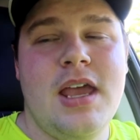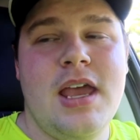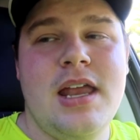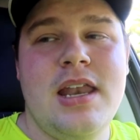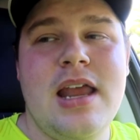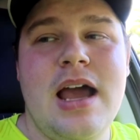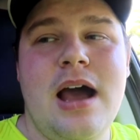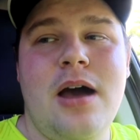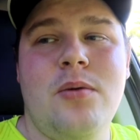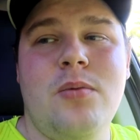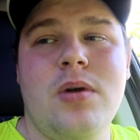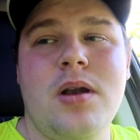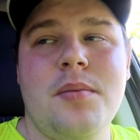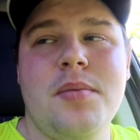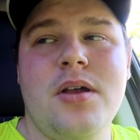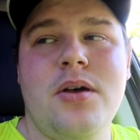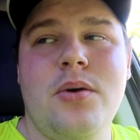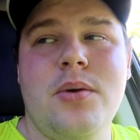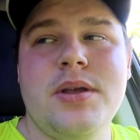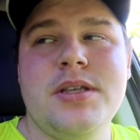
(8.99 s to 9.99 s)
And now what I'm
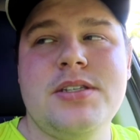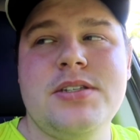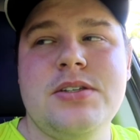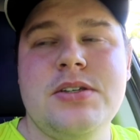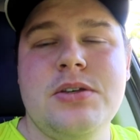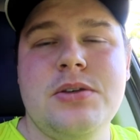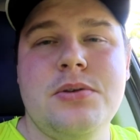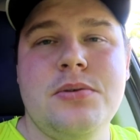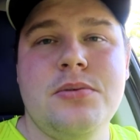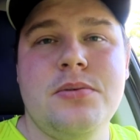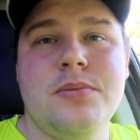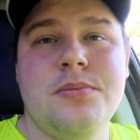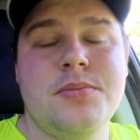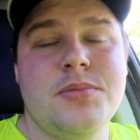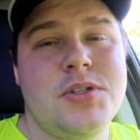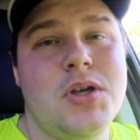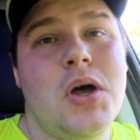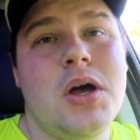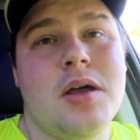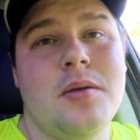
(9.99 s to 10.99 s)
going to
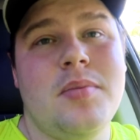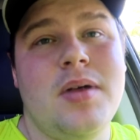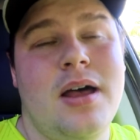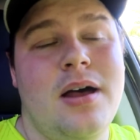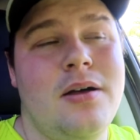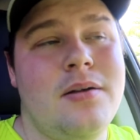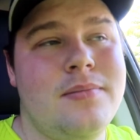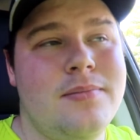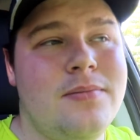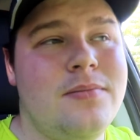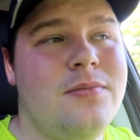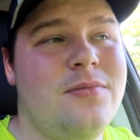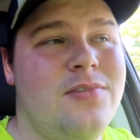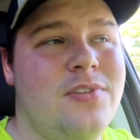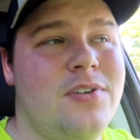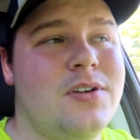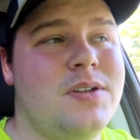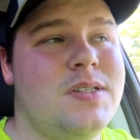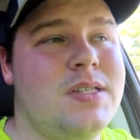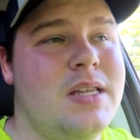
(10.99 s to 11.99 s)
talk about
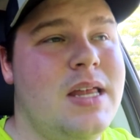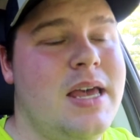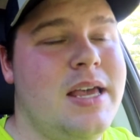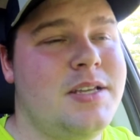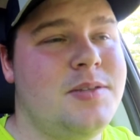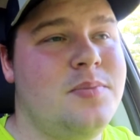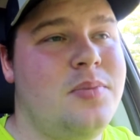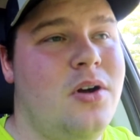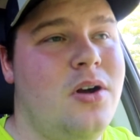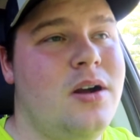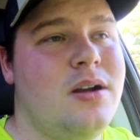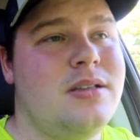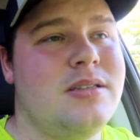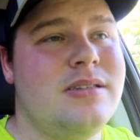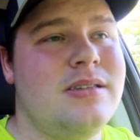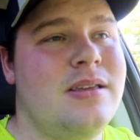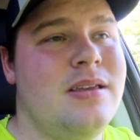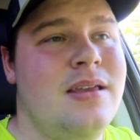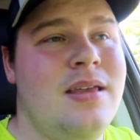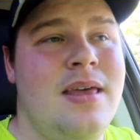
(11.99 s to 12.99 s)
for today's part